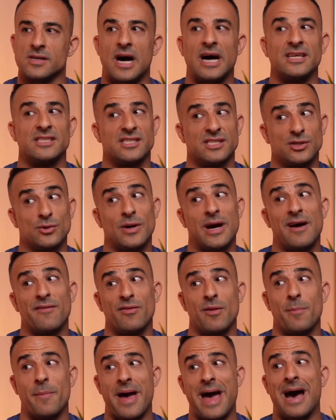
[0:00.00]
I still have
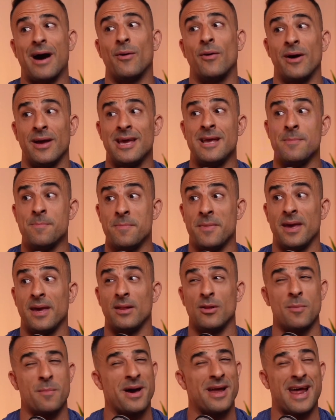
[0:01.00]
the power in me,
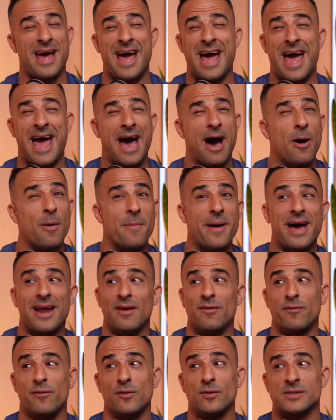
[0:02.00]
no matter how bad
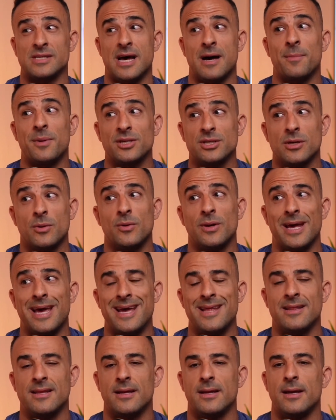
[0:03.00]
it feels, how much I want to
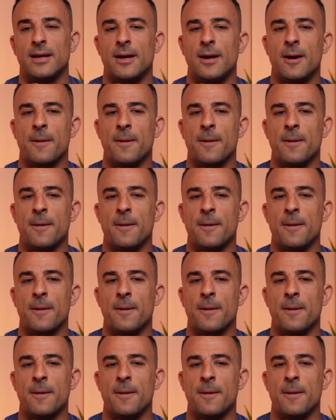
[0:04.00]
end it.